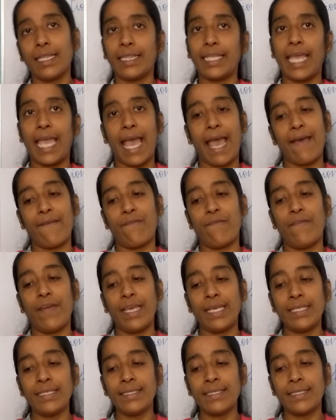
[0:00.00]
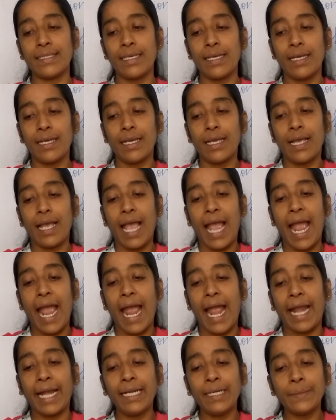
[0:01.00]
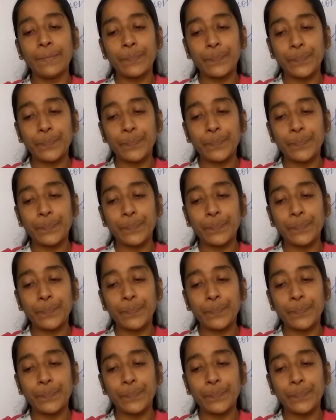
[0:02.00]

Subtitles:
they have wings, and